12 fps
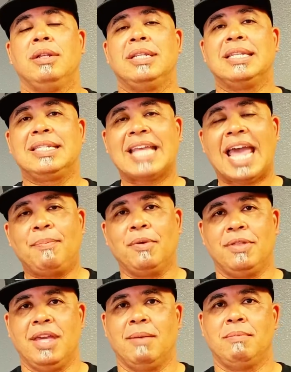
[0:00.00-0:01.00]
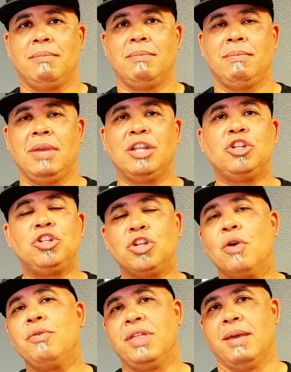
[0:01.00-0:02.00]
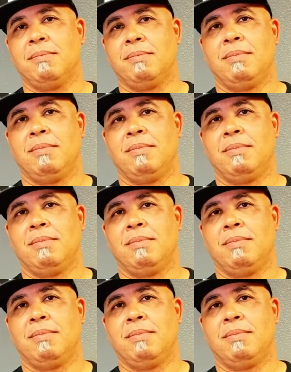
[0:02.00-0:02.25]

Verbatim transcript: disciple them and show them